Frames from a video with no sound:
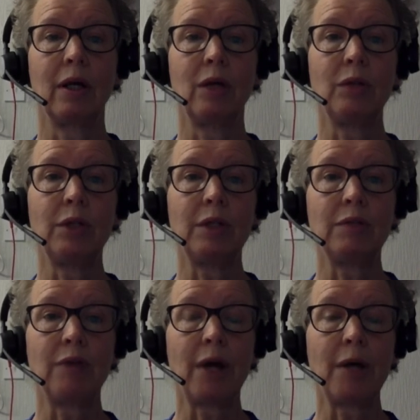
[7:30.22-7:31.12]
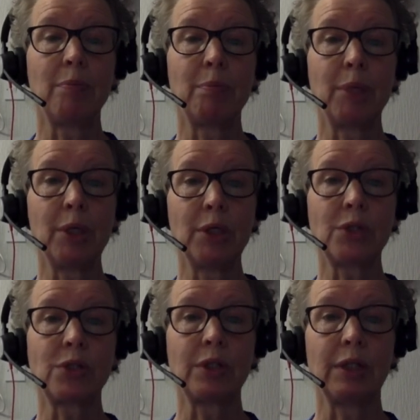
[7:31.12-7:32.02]
Only if I
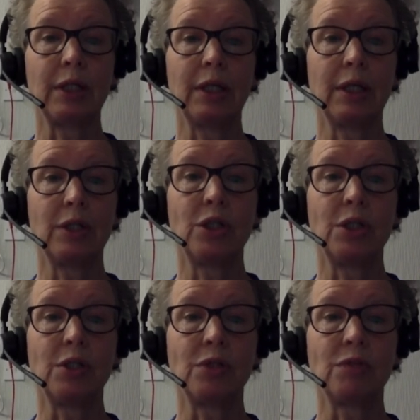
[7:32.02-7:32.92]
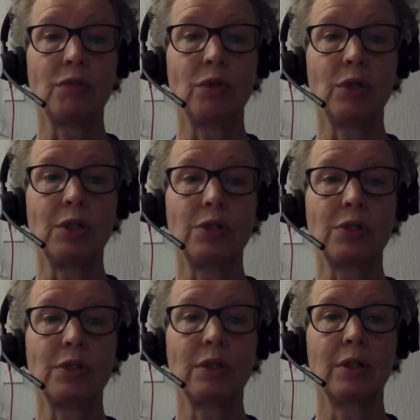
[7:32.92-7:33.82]
personally hear Jesus'
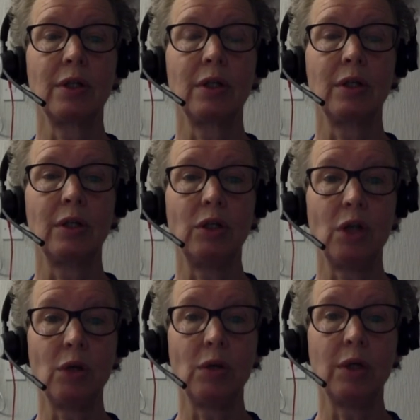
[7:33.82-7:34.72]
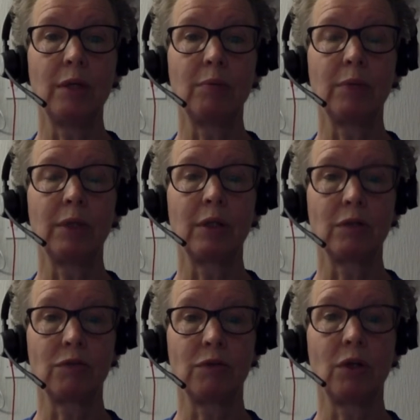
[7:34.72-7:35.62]
voice, know him,
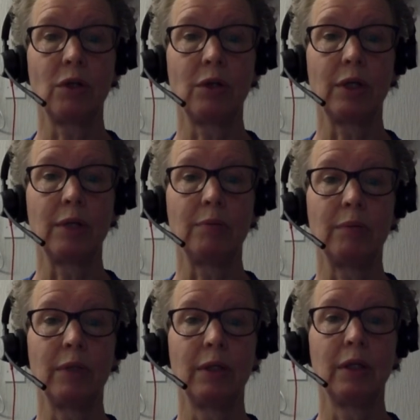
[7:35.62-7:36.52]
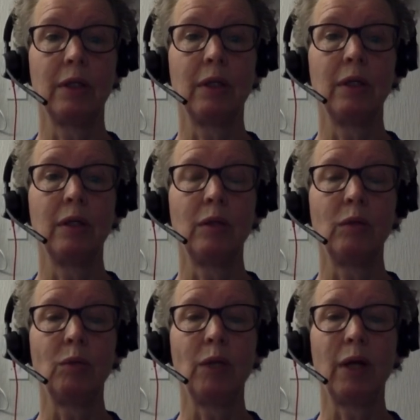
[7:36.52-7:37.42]
and follow him,
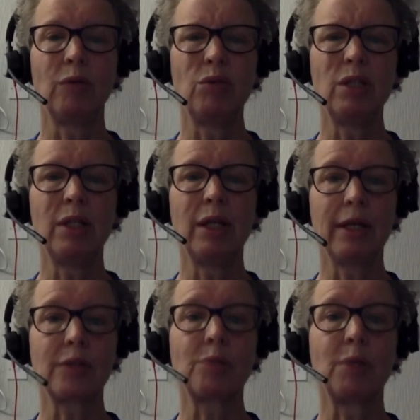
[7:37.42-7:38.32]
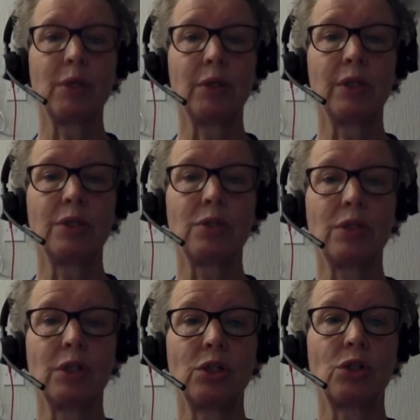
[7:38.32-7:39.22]
will I really experience
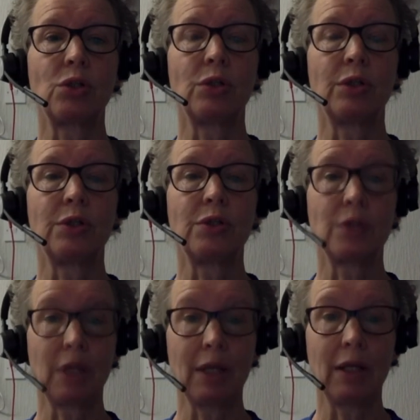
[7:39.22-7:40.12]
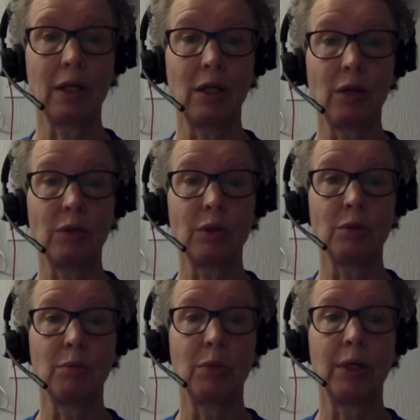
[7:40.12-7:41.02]
the assurance that he alone
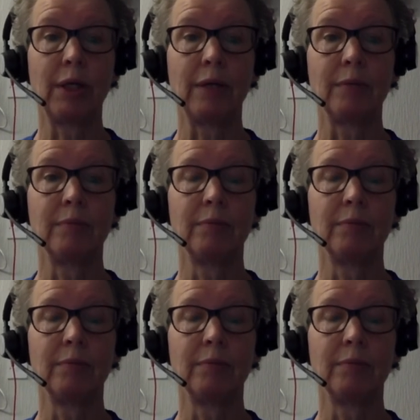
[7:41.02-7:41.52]
can bring.